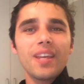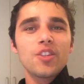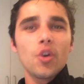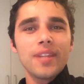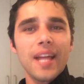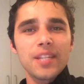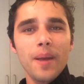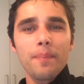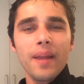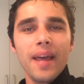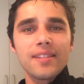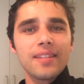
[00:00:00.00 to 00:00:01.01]
So that's my
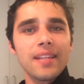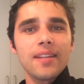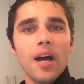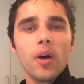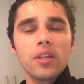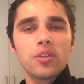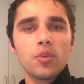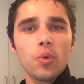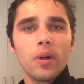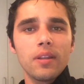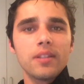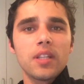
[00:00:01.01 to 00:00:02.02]
plates. That's how I
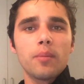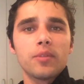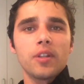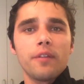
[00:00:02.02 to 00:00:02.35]
do it in terms